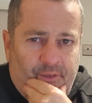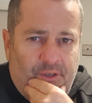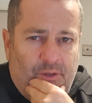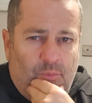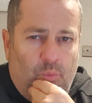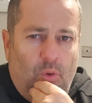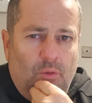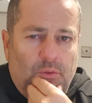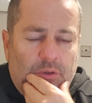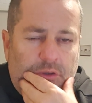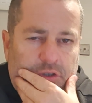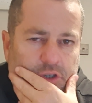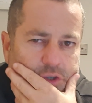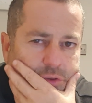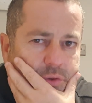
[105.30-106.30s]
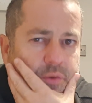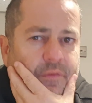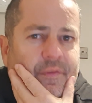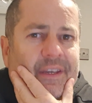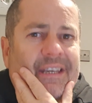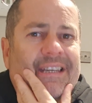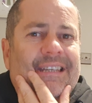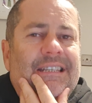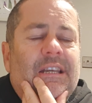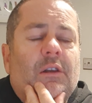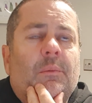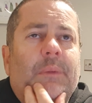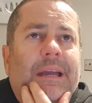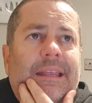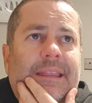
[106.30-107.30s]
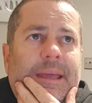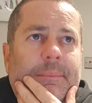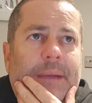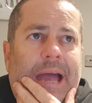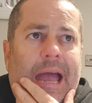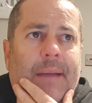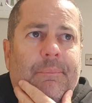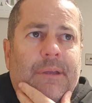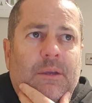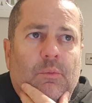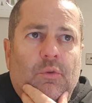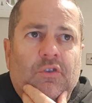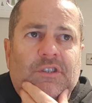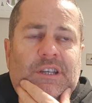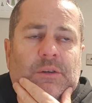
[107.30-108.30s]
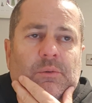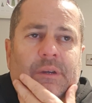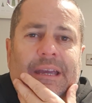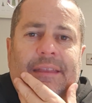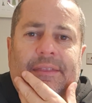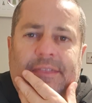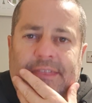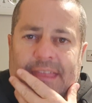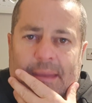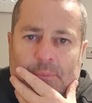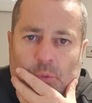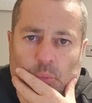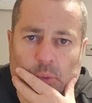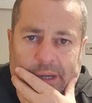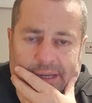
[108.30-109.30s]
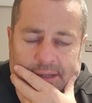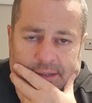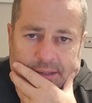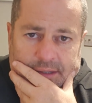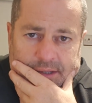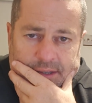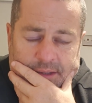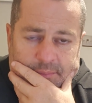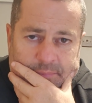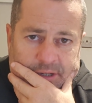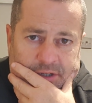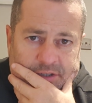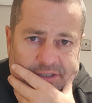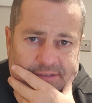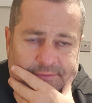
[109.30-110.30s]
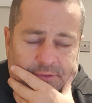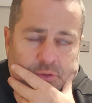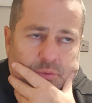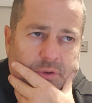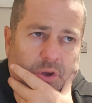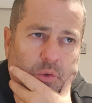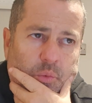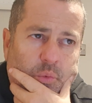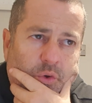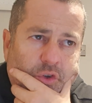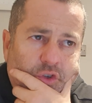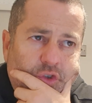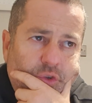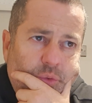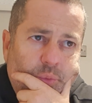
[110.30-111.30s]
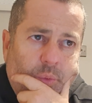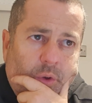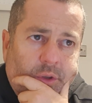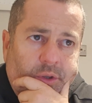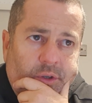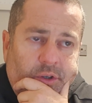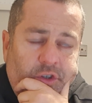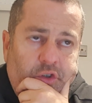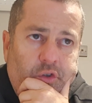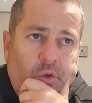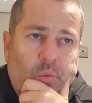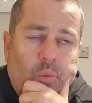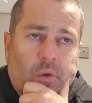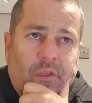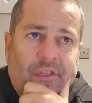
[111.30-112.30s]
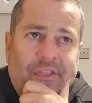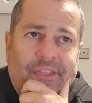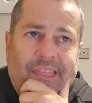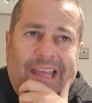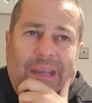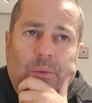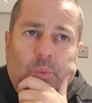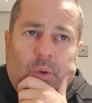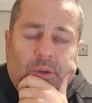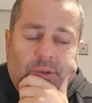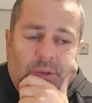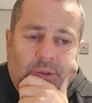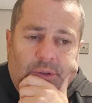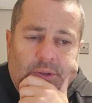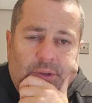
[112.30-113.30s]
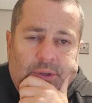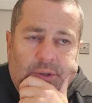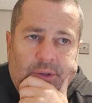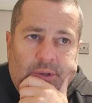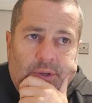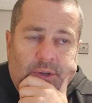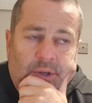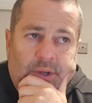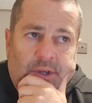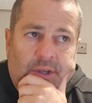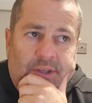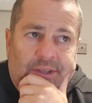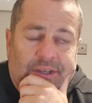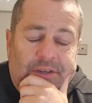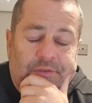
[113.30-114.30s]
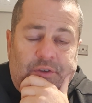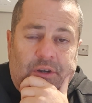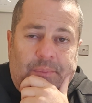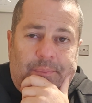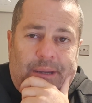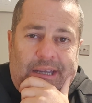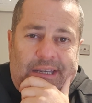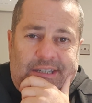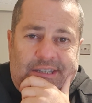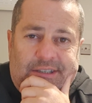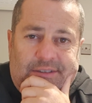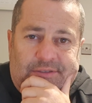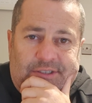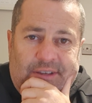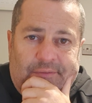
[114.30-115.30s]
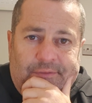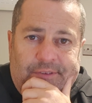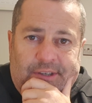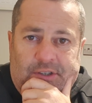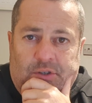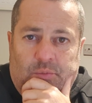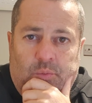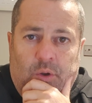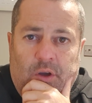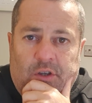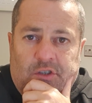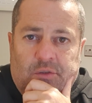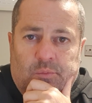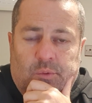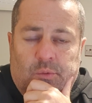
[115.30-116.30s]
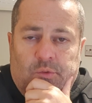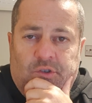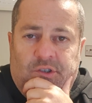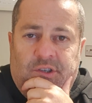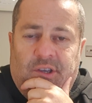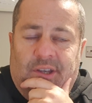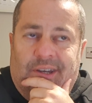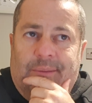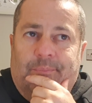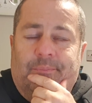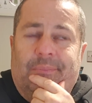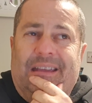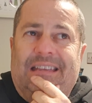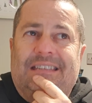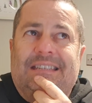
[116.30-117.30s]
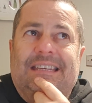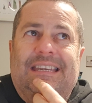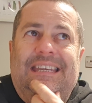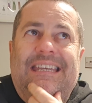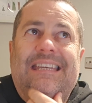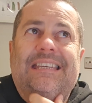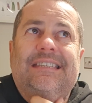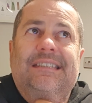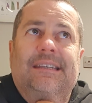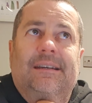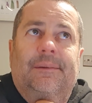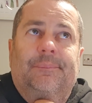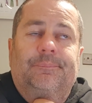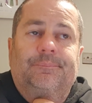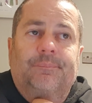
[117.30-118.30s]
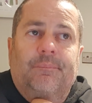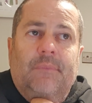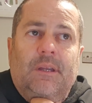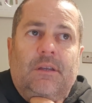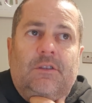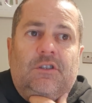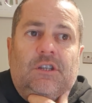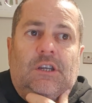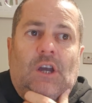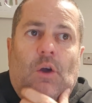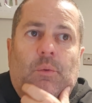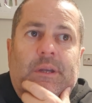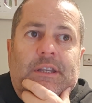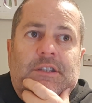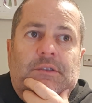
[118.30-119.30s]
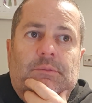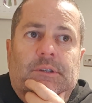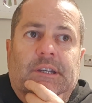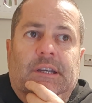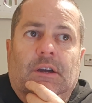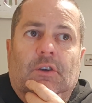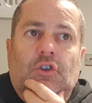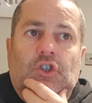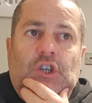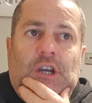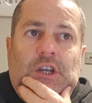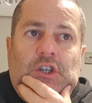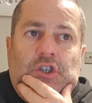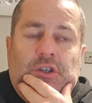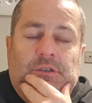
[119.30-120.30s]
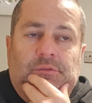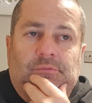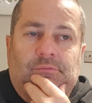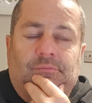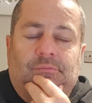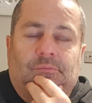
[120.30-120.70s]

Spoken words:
What do you think is going to make them happy? What's going to get them a win? Because if you know what you want and you know what they want, then you've got a basis of something to work towards, and it makes it easier to go into a negotiation